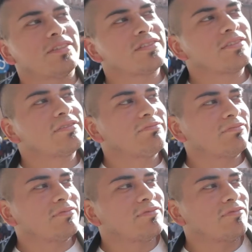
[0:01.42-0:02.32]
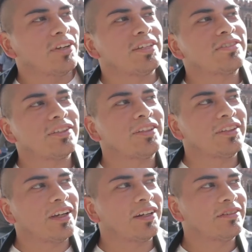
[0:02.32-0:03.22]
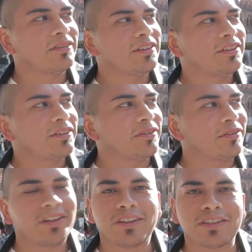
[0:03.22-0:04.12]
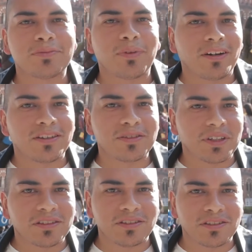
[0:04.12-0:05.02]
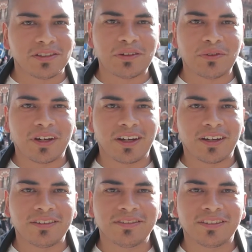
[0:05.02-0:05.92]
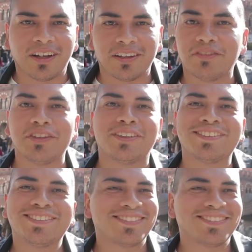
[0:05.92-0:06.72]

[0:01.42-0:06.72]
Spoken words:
this great city that really inspires me to do what I love doing.